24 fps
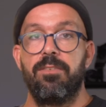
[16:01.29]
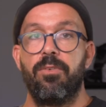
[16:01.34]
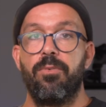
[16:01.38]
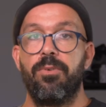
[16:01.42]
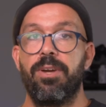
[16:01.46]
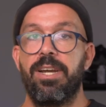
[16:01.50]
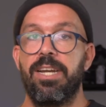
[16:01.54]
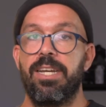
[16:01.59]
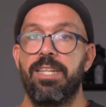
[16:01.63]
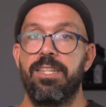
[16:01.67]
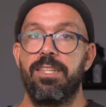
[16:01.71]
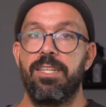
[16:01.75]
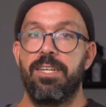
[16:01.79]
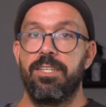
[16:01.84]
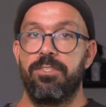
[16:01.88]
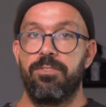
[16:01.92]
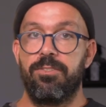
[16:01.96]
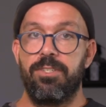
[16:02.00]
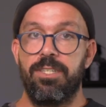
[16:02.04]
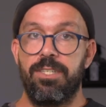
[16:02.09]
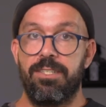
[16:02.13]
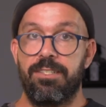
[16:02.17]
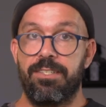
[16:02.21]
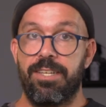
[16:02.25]
really does
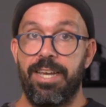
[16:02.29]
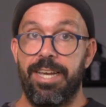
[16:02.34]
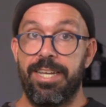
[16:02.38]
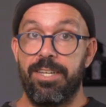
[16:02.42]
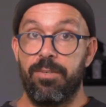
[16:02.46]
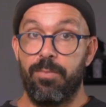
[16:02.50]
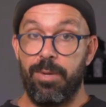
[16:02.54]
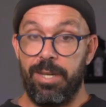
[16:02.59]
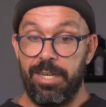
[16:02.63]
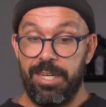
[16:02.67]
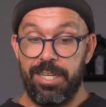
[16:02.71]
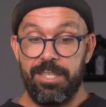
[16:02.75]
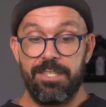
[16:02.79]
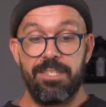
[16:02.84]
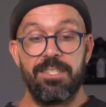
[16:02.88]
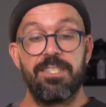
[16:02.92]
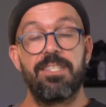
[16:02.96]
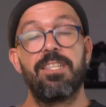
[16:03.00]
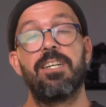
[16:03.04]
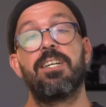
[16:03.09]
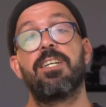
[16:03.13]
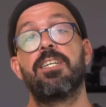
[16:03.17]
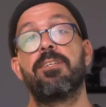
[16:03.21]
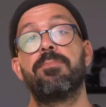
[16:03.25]
to this skate? Well, let's
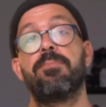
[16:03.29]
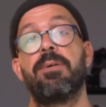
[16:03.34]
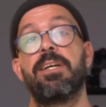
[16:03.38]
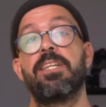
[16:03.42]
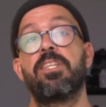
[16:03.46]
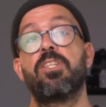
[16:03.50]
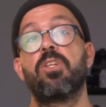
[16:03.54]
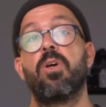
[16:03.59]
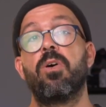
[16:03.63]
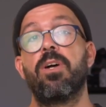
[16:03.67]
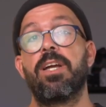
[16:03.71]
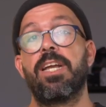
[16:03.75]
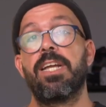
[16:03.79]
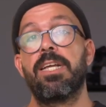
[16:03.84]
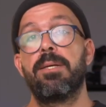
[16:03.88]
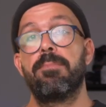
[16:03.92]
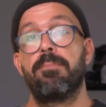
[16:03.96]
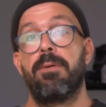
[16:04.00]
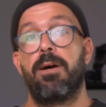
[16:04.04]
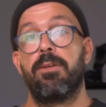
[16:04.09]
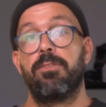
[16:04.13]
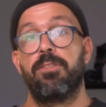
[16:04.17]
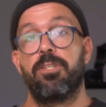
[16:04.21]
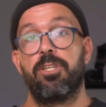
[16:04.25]
start by talking
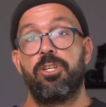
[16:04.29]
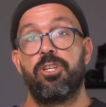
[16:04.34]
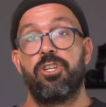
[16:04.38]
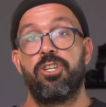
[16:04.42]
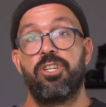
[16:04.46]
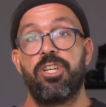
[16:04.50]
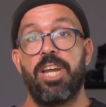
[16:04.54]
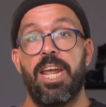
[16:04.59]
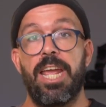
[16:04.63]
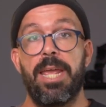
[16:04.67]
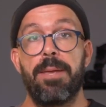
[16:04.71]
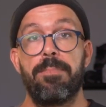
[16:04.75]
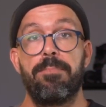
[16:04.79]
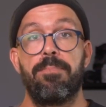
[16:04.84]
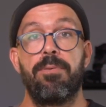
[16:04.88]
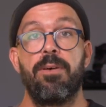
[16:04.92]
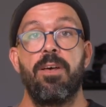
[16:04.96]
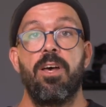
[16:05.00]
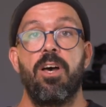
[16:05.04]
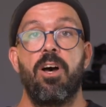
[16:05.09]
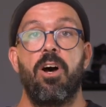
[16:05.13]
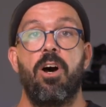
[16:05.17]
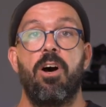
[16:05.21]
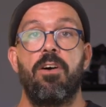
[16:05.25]
about the shape
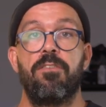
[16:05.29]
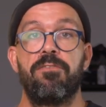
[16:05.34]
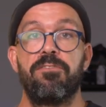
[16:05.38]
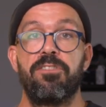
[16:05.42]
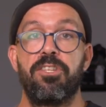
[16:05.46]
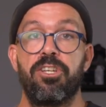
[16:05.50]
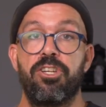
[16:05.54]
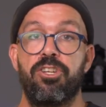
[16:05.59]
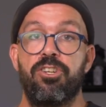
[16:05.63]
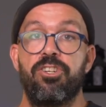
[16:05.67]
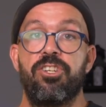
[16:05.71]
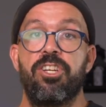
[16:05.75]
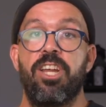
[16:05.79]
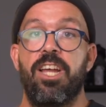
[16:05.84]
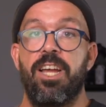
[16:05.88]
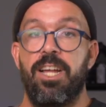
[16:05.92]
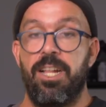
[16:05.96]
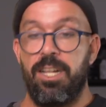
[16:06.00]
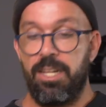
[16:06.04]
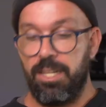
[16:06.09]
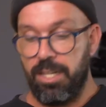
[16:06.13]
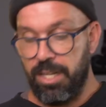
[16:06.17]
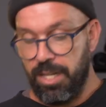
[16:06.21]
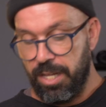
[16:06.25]
of the
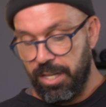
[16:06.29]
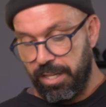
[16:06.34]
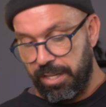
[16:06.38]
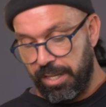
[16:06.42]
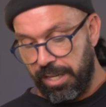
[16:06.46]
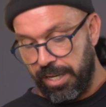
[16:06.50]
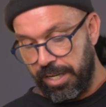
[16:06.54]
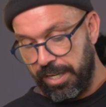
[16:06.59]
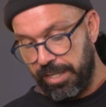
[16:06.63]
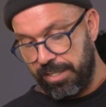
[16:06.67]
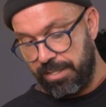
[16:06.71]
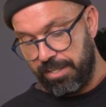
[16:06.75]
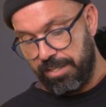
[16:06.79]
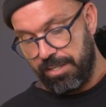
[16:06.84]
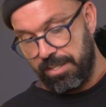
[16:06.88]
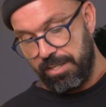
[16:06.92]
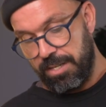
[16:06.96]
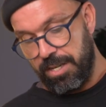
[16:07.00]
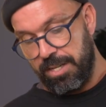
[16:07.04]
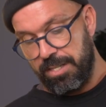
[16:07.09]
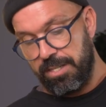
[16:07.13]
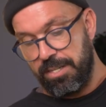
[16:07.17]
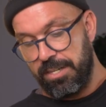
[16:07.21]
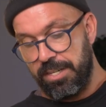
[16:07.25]
shell that it's
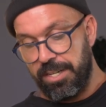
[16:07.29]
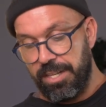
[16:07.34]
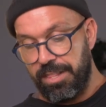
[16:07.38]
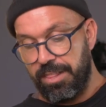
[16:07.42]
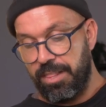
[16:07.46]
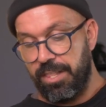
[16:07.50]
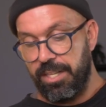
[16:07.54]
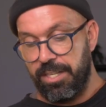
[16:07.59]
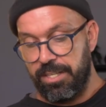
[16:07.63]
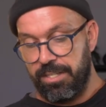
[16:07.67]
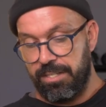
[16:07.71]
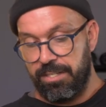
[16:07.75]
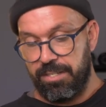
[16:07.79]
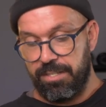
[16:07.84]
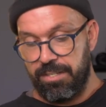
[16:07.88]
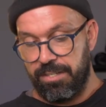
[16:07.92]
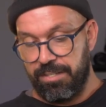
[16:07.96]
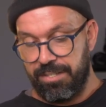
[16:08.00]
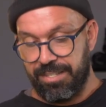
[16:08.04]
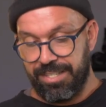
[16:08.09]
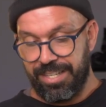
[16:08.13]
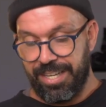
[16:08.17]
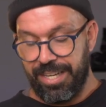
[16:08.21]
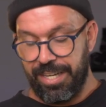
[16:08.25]
underneath this
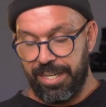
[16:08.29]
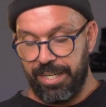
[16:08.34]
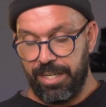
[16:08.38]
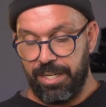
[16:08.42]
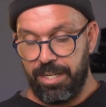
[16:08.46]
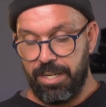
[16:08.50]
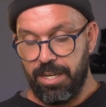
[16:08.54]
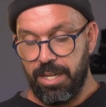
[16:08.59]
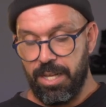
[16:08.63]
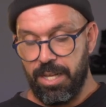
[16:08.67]
skin.